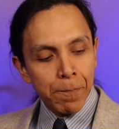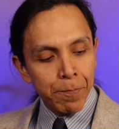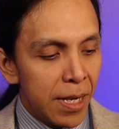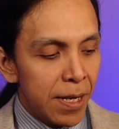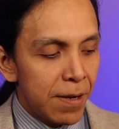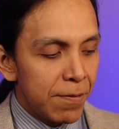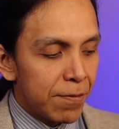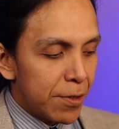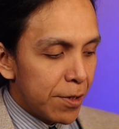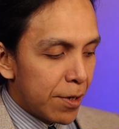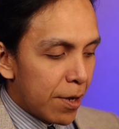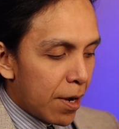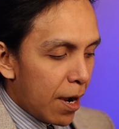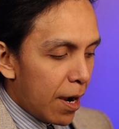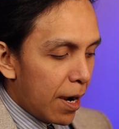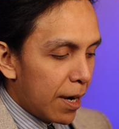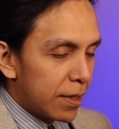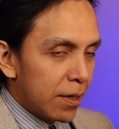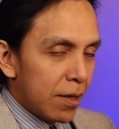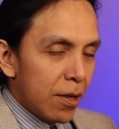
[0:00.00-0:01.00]
If
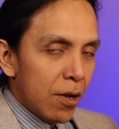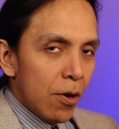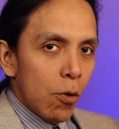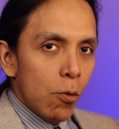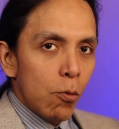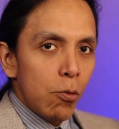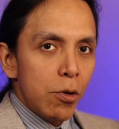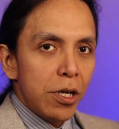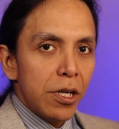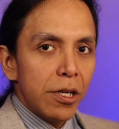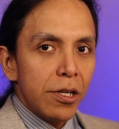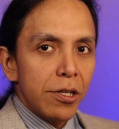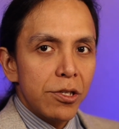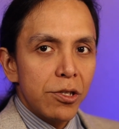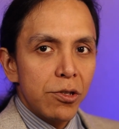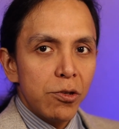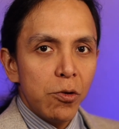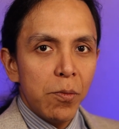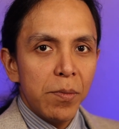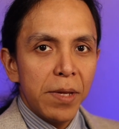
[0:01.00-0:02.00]
not, we could
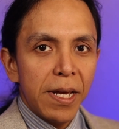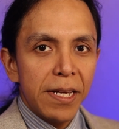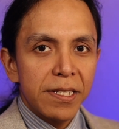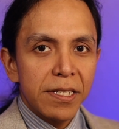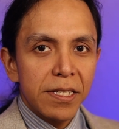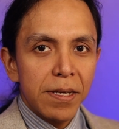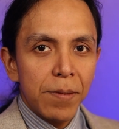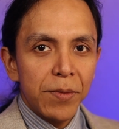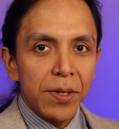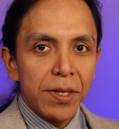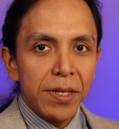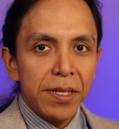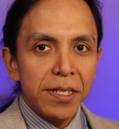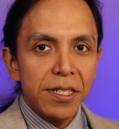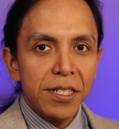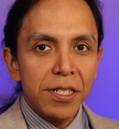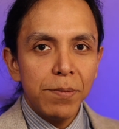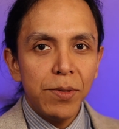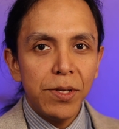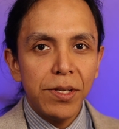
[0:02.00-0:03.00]
assume that something
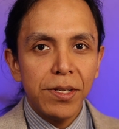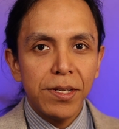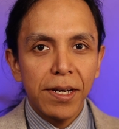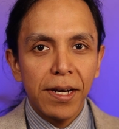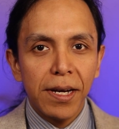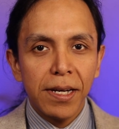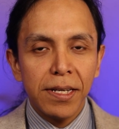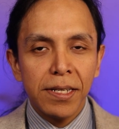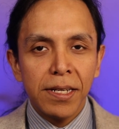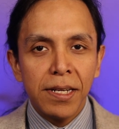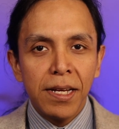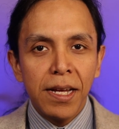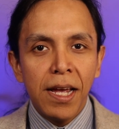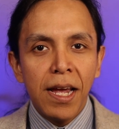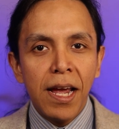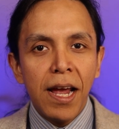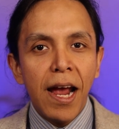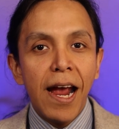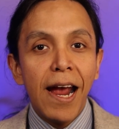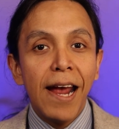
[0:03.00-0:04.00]
needs to be done
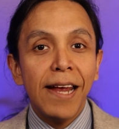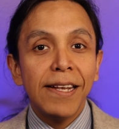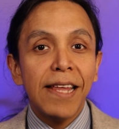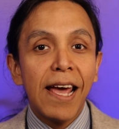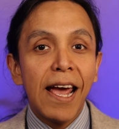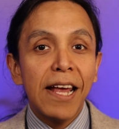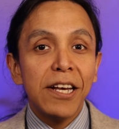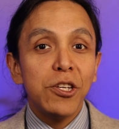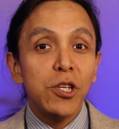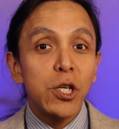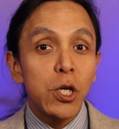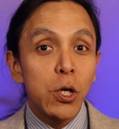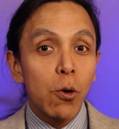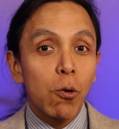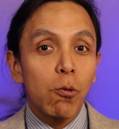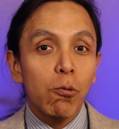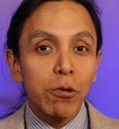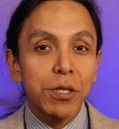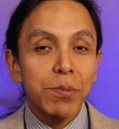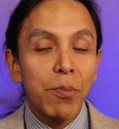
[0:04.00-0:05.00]
and that
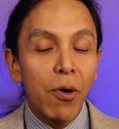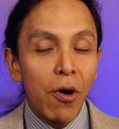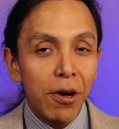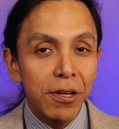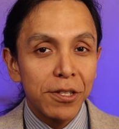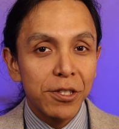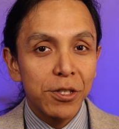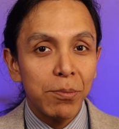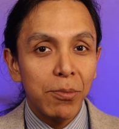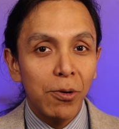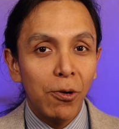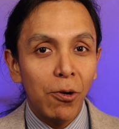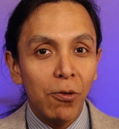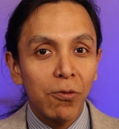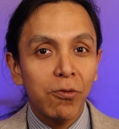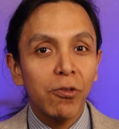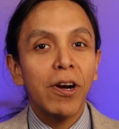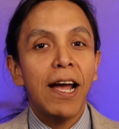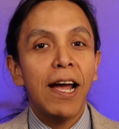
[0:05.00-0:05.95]
you're responsible for